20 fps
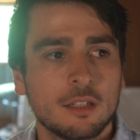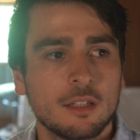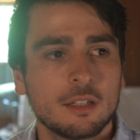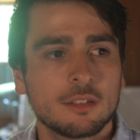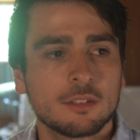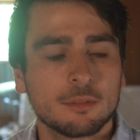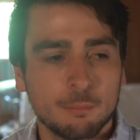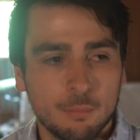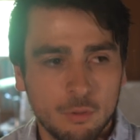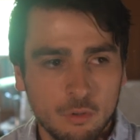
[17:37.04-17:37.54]

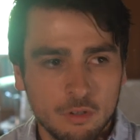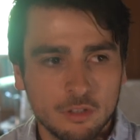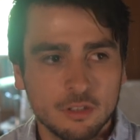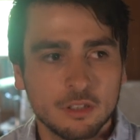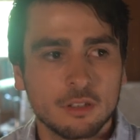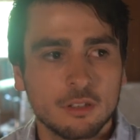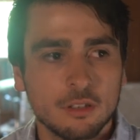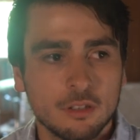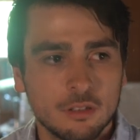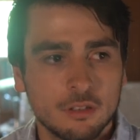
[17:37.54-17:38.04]
it's
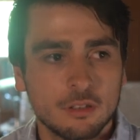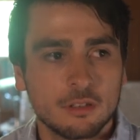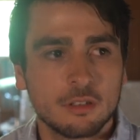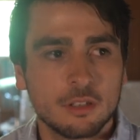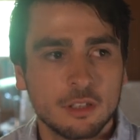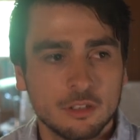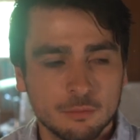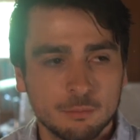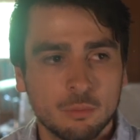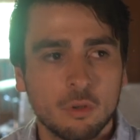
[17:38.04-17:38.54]
important.
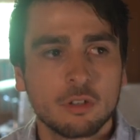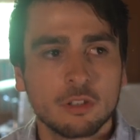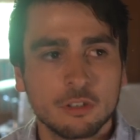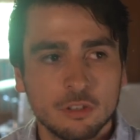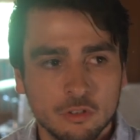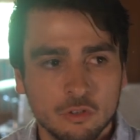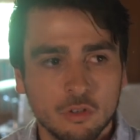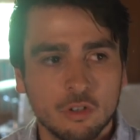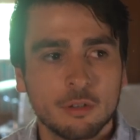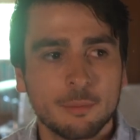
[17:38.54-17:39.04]
It's important
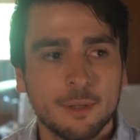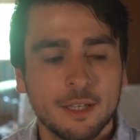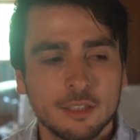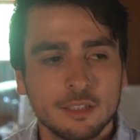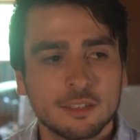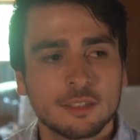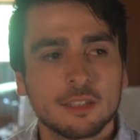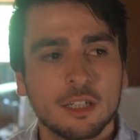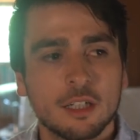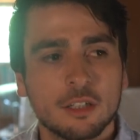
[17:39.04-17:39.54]
to talk about
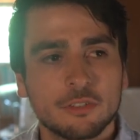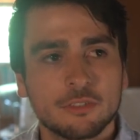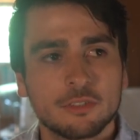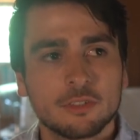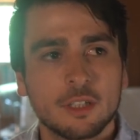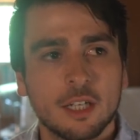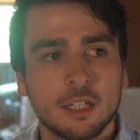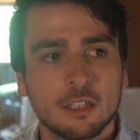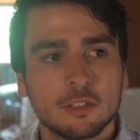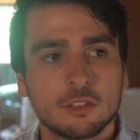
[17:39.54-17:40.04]
this stuff,
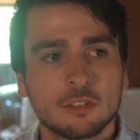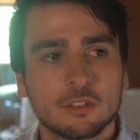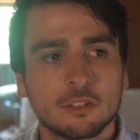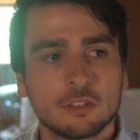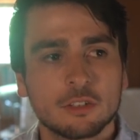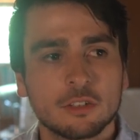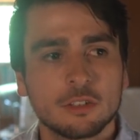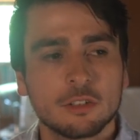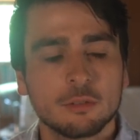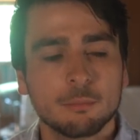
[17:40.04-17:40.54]
and it's
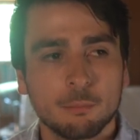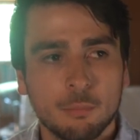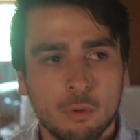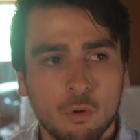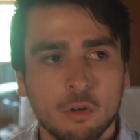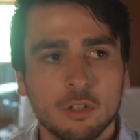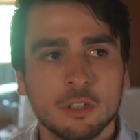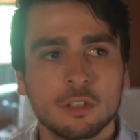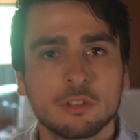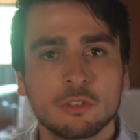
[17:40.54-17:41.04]

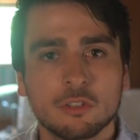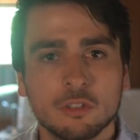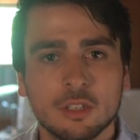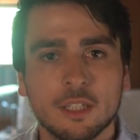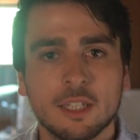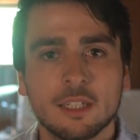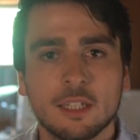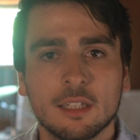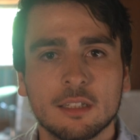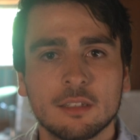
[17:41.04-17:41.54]
important to
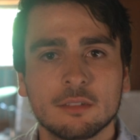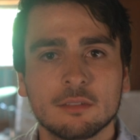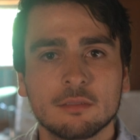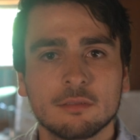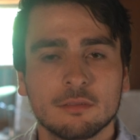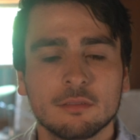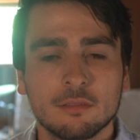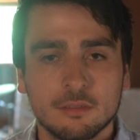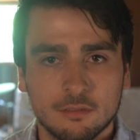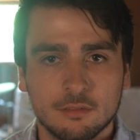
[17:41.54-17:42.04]
let
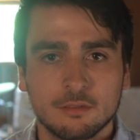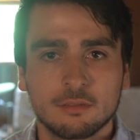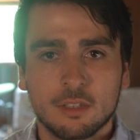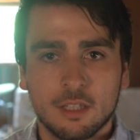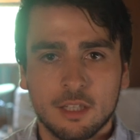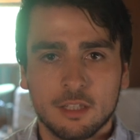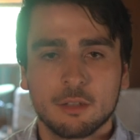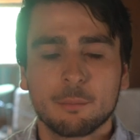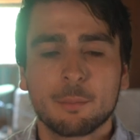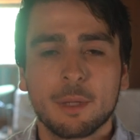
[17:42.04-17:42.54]

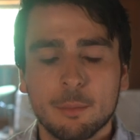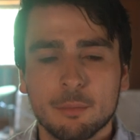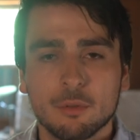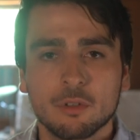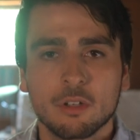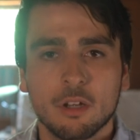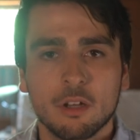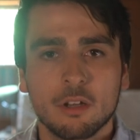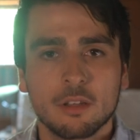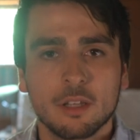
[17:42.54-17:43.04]
other people
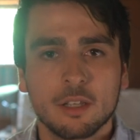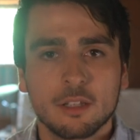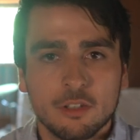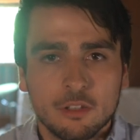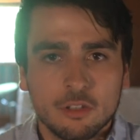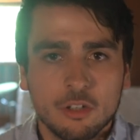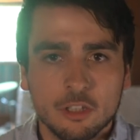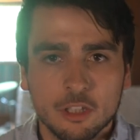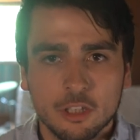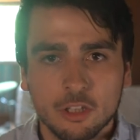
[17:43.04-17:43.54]
know that you're
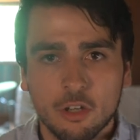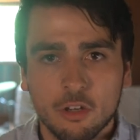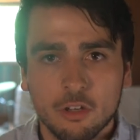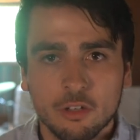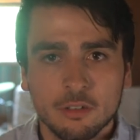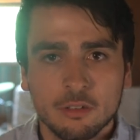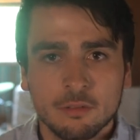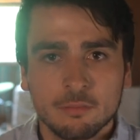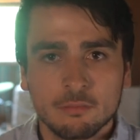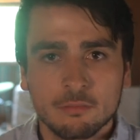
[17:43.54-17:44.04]
not
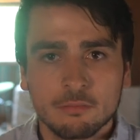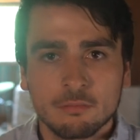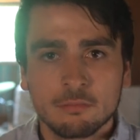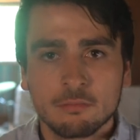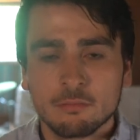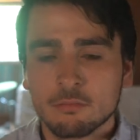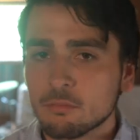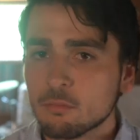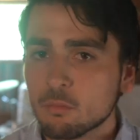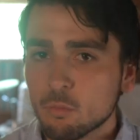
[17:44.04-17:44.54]
alone.
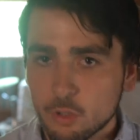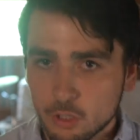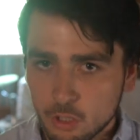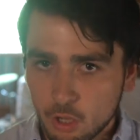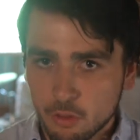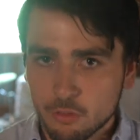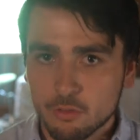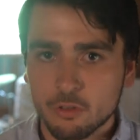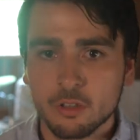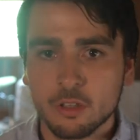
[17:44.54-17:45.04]
We
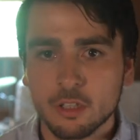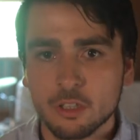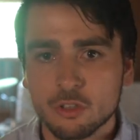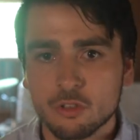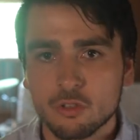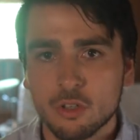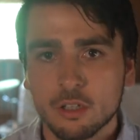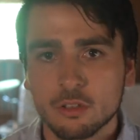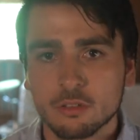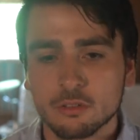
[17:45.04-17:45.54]
go through these
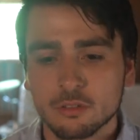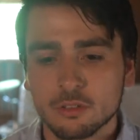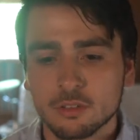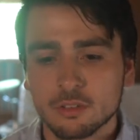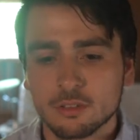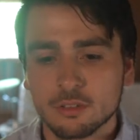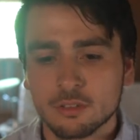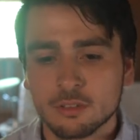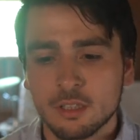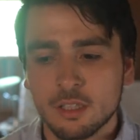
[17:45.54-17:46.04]

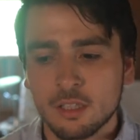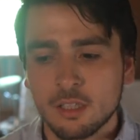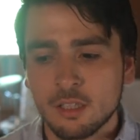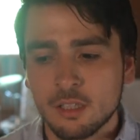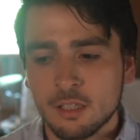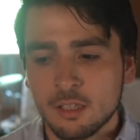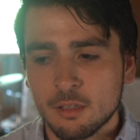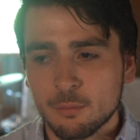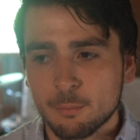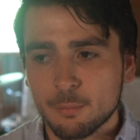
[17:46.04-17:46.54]
struggles,
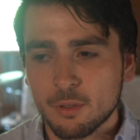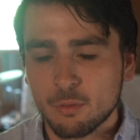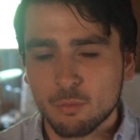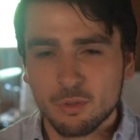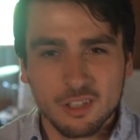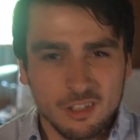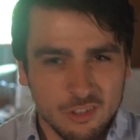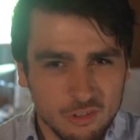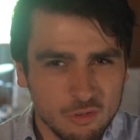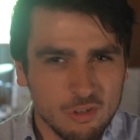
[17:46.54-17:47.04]
but we
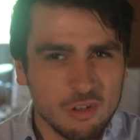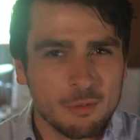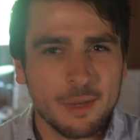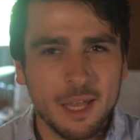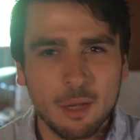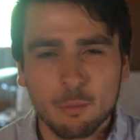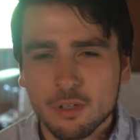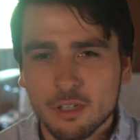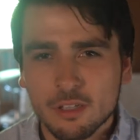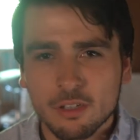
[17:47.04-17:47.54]
can do it,
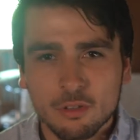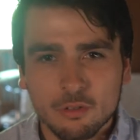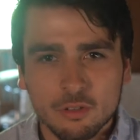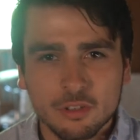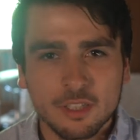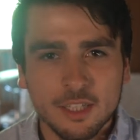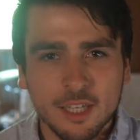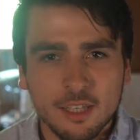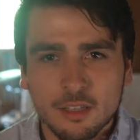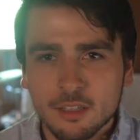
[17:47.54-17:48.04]
man. We can do it
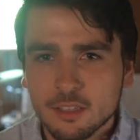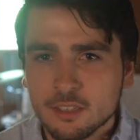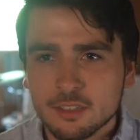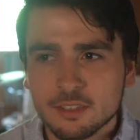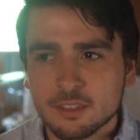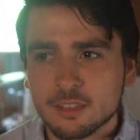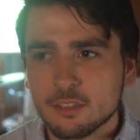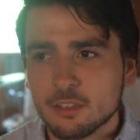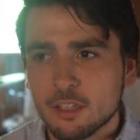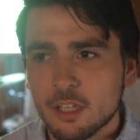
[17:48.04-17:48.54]
together. This
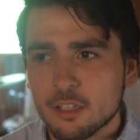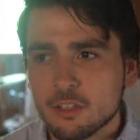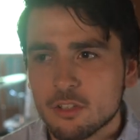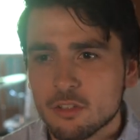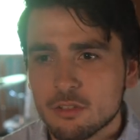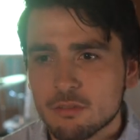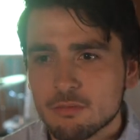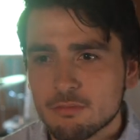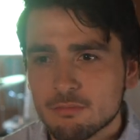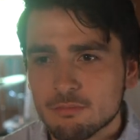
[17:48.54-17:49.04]
is a, a
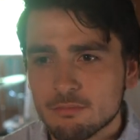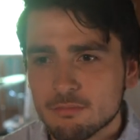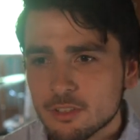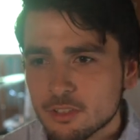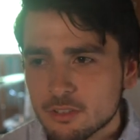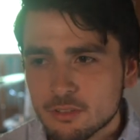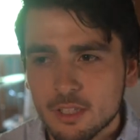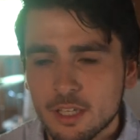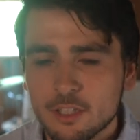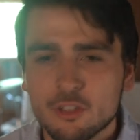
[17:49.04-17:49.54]

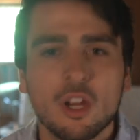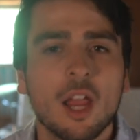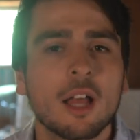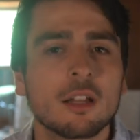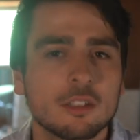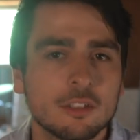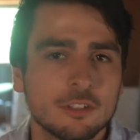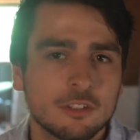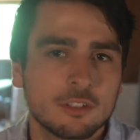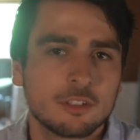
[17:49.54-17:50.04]
just a
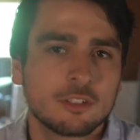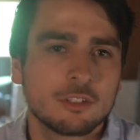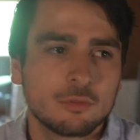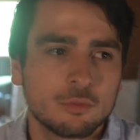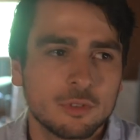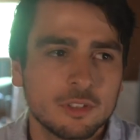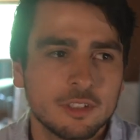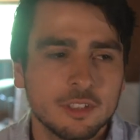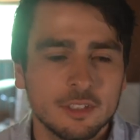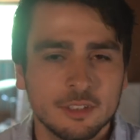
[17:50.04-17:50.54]
challenge. This is
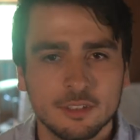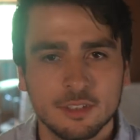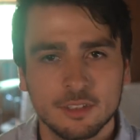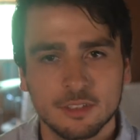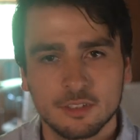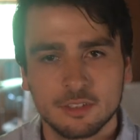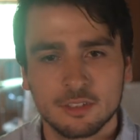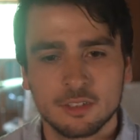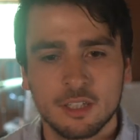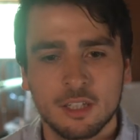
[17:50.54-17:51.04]

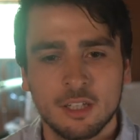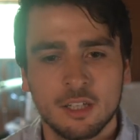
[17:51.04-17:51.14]
resistance.